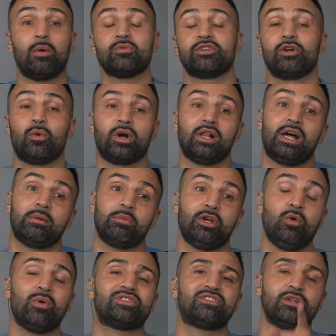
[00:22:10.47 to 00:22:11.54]
I was going to go with Gladiator. But you
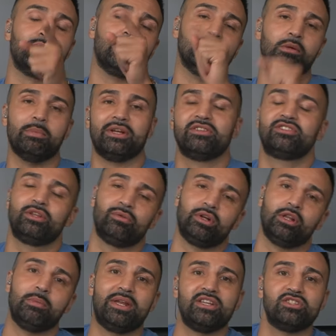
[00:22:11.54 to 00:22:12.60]
know what? Cinderella Man.
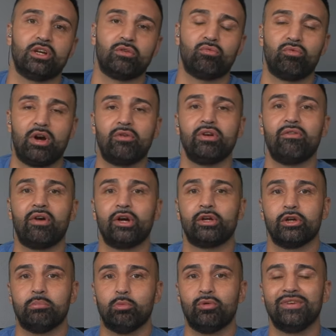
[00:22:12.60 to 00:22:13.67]
Cinderella Man is a very, very
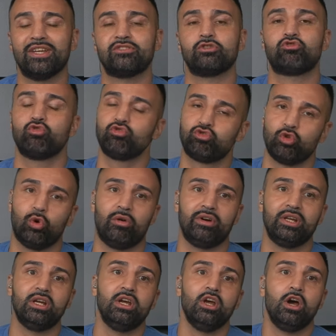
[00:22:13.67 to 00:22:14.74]
good movie. It's a true
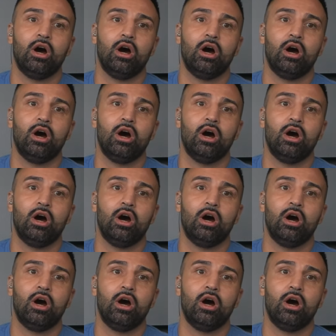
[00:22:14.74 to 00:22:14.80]
story.